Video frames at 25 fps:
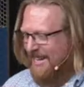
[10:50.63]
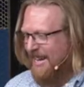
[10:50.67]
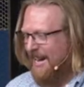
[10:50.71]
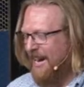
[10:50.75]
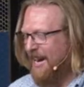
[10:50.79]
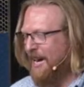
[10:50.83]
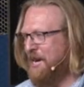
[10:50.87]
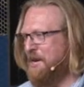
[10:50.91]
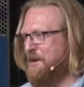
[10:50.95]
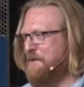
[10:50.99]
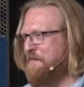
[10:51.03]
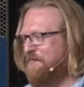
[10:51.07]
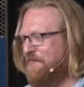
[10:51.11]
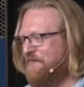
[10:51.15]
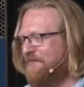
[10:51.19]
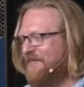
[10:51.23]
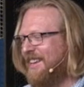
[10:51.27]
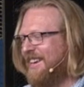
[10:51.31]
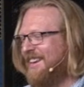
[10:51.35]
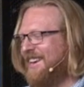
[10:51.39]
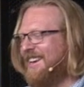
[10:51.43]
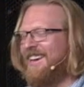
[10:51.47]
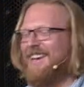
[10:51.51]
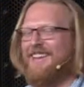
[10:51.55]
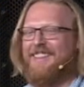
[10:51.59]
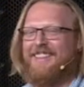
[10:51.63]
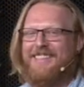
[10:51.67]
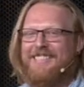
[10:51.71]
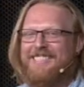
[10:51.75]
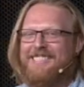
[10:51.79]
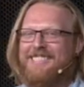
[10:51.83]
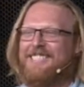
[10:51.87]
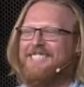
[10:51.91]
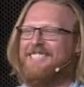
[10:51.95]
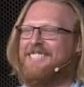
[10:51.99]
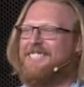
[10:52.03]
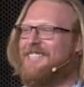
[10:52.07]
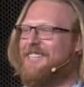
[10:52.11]
And this
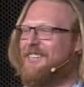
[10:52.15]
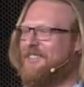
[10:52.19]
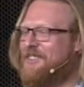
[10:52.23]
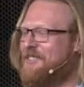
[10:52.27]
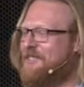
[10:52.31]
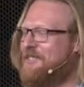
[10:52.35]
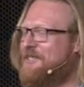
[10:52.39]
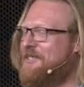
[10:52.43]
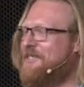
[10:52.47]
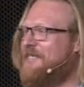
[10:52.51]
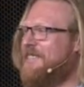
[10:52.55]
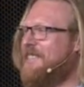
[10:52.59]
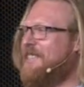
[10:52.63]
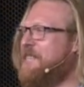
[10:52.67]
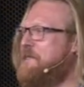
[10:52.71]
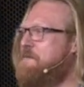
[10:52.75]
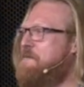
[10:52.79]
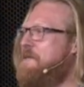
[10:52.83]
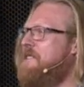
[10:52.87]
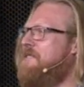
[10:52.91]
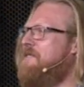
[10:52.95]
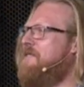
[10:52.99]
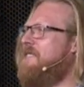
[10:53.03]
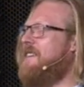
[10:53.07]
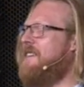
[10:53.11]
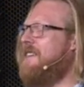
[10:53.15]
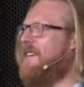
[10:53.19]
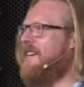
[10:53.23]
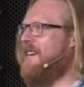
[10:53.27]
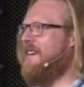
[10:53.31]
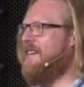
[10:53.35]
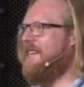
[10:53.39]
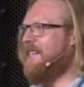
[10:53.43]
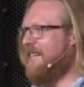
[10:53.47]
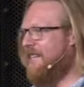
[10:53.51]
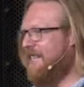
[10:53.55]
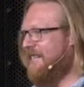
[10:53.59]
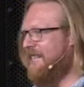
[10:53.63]
is so libav
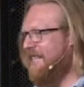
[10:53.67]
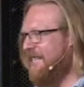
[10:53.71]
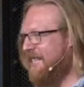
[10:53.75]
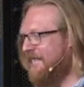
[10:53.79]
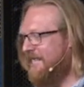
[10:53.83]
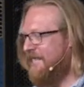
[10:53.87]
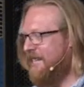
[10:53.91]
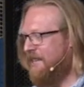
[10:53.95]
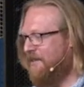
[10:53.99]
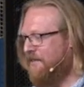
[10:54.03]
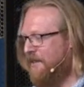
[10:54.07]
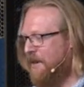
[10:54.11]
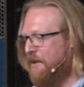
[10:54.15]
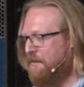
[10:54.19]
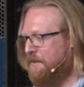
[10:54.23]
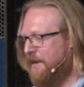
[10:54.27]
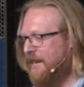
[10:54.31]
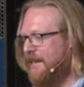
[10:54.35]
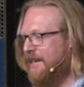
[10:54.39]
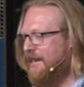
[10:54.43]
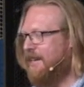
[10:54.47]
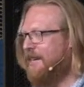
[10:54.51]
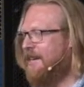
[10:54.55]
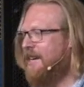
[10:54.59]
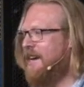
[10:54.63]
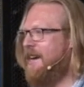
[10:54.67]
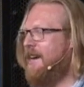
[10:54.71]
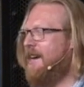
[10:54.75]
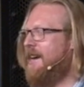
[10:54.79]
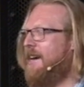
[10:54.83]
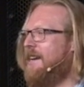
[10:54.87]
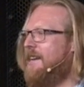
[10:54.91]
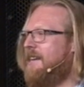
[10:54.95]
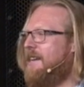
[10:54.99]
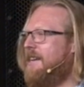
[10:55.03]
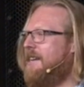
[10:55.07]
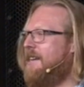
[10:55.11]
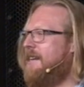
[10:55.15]
can clean itself up later
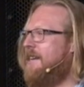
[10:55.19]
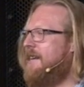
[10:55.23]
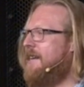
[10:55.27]
and